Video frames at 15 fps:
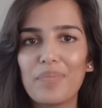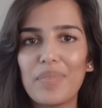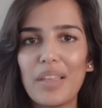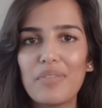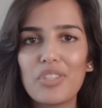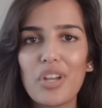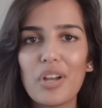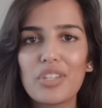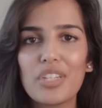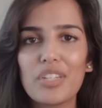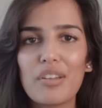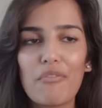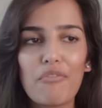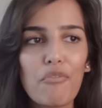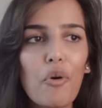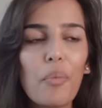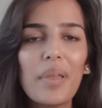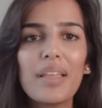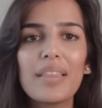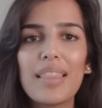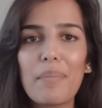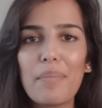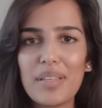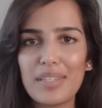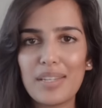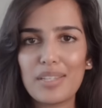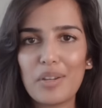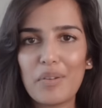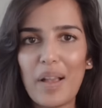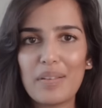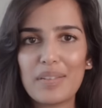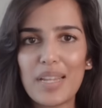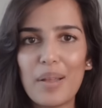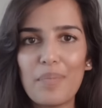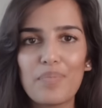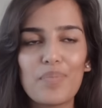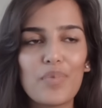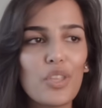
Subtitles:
They've started forming their business around it.